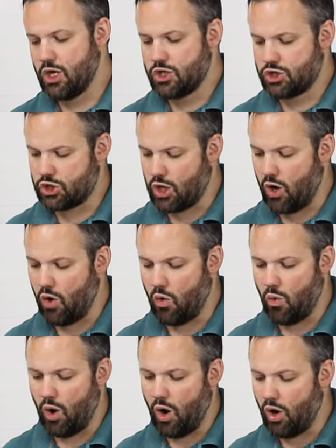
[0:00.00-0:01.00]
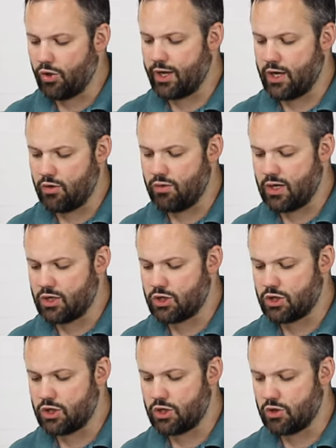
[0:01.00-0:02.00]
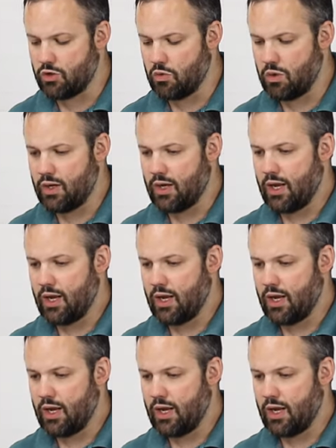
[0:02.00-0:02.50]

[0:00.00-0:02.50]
So all that you need to do